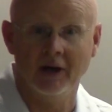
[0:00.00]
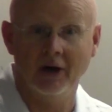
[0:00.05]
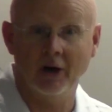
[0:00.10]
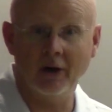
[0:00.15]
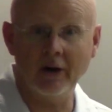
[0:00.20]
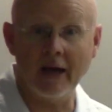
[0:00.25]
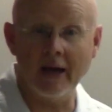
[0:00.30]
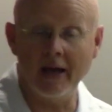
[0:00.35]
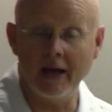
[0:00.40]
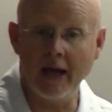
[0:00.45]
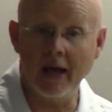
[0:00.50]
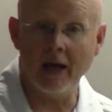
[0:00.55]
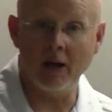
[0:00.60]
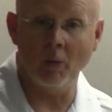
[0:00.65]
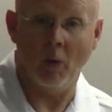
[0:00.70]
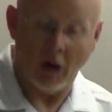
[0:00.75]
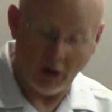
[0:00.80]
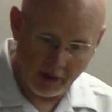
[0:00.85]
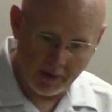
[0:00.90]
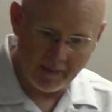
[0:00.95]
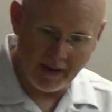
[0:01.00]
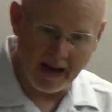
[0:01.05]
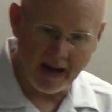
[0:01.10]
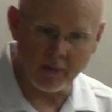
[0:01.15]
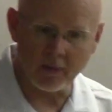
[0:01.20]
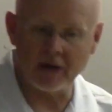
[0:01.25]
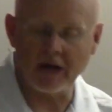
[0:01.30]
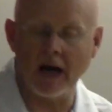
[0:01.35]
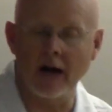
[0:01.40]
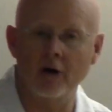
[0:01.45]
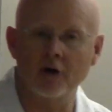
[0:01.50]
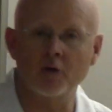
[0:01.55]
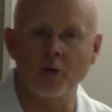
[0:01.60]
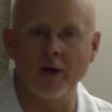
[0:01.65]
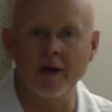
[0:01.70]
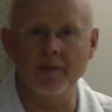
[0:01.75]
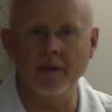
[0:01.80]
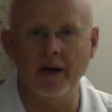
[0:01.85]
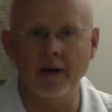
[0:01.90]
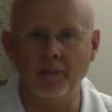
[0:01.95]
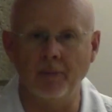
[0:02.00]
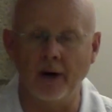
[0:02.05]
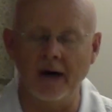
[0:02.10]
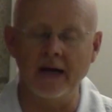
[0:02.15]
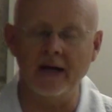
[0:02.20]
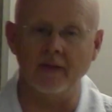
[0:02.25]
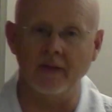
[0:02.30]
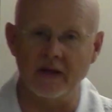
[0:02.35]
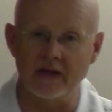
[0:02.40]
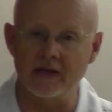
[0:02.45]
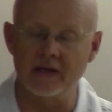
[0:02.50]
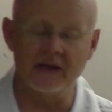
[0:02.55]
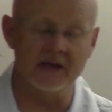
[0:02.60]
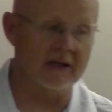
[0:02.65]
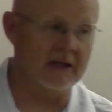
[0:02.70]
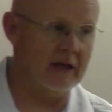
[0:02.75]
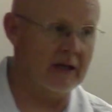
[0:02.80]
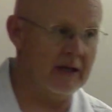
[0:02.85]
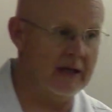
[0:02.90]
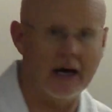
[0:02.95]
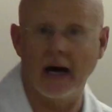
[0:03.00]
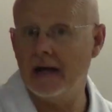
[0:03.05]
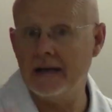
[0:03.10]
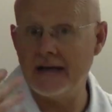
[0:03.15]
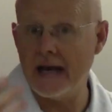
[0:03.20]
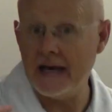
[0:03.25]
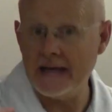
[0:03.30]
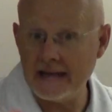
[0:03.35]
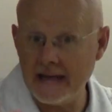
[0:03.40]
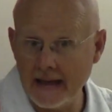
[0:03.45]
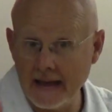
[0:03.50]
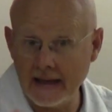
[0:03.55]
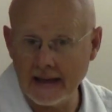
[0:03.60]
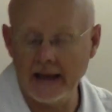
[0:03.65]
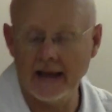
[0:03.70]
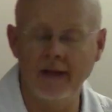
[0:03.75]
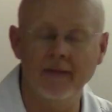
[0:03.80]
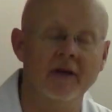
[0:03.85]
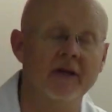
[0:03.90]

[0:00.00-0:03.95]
Okay, hey, welcome back. We got our 20 minute break. This is the uh, day 10 again.